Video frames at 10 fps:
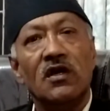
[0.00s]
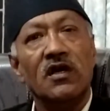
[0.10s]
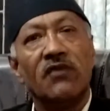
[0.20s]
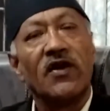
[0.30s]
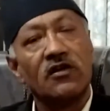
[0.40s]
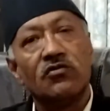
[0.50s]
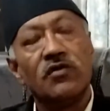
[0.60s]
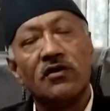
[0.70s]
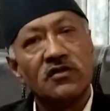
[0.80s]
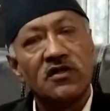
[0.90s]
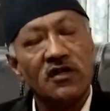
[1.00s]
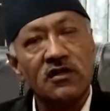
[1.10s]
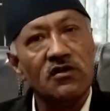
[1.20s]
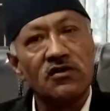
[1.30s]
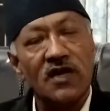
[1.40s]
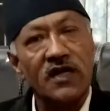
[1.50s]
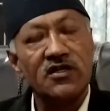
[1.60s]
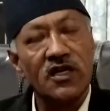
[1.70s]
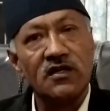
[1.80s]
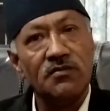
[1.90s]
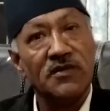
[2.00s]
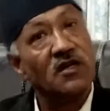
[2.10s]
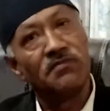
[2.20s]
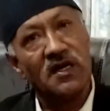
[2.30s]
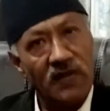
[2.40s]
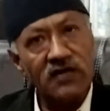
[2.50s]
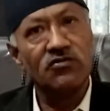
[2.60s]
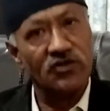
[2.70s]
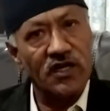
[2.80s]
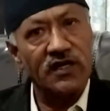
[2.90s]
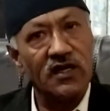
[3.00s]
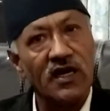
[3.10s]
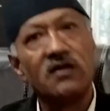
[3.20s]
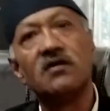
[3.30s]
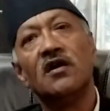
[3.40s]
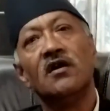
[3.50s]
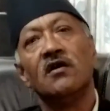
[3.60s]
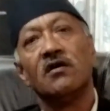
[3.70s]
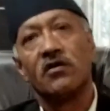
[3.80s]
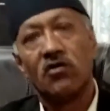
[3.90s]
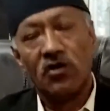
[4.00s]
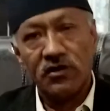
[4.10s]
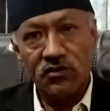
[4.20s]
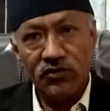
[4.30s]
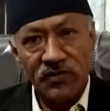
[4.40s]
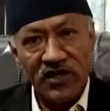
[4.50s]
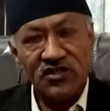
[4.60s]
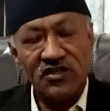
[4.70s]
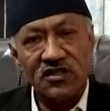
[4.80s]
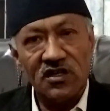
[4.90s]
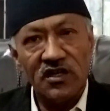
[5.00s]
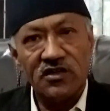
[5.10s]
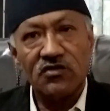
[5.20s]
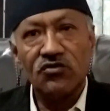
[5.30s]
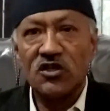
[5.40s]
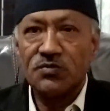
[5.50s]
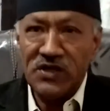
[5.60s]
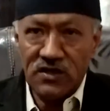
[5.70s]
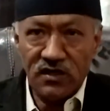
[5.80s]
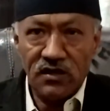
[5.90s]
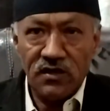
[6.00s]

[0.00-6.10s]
In fact, in 2013 also, I had decided, made up my mind to resign. I had gone with my resignation letter to the speaker,